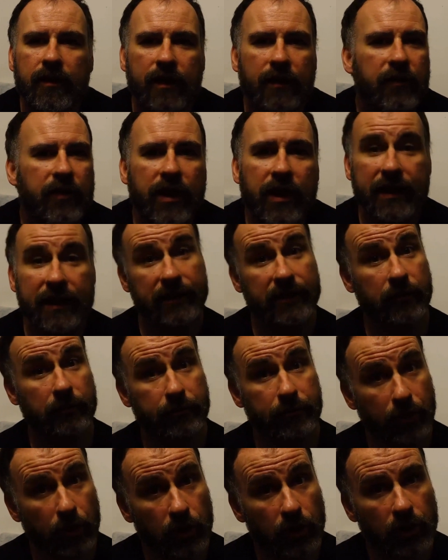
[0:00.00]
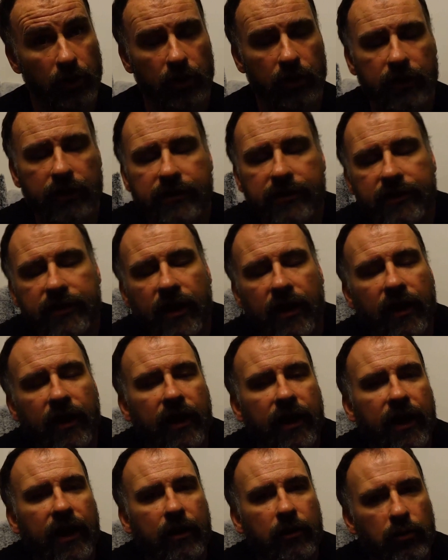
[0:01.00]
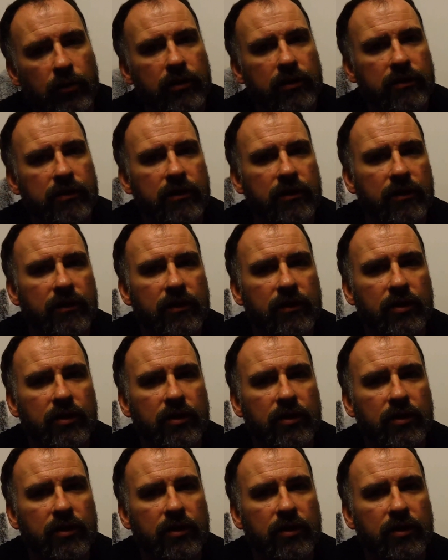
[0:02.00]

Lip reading: given that he's a PEARList, he would